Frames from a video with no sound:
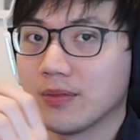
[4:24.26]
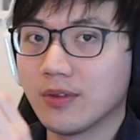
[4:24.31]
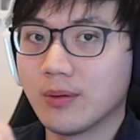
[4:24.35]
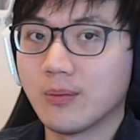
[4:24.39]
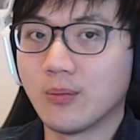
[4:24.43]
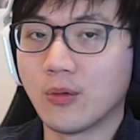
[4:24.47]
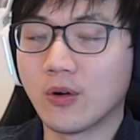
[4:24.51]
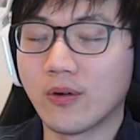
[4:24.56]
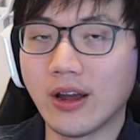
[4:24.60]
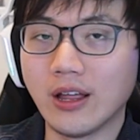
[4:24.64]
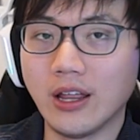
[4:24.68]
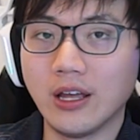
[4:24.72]

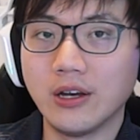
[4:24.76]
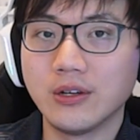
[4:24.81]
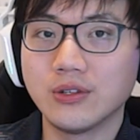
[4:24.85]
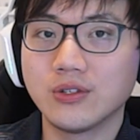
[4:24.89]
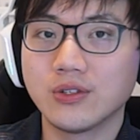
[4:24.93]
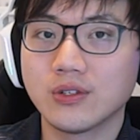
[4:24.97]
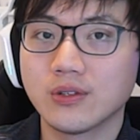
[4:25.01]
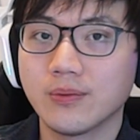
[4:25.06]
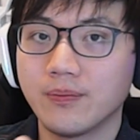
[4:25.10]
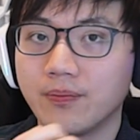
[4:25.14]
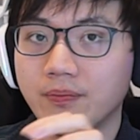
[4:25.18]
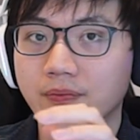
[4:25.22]

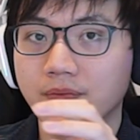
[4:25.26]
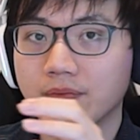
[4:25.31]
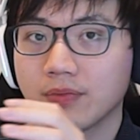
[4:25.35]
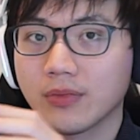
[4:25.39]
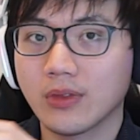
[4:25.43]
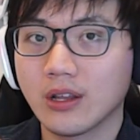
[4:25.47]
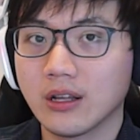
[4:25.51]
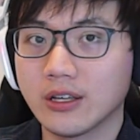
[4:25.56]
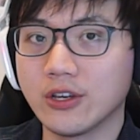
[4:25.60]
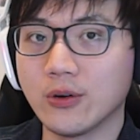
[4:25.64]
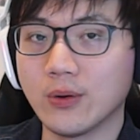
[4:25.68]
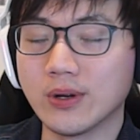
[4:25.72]
Morelos,
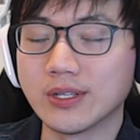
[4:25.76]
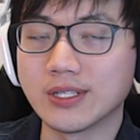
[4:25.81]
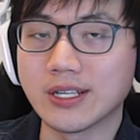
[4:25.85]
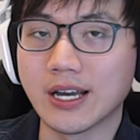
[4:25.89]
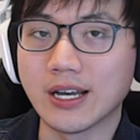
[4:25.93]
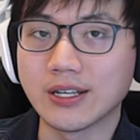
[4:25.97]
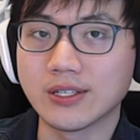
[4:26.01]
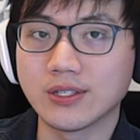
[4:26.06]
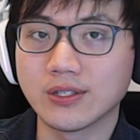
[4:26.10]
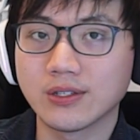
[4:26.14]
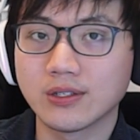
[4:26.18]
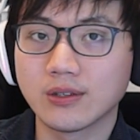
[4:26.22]

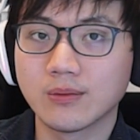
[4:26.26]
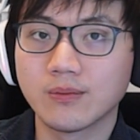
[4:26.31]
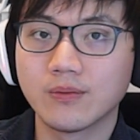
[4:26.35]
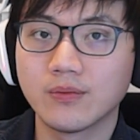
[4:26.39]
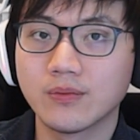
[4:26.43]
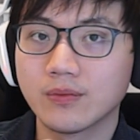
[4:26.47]
QSS,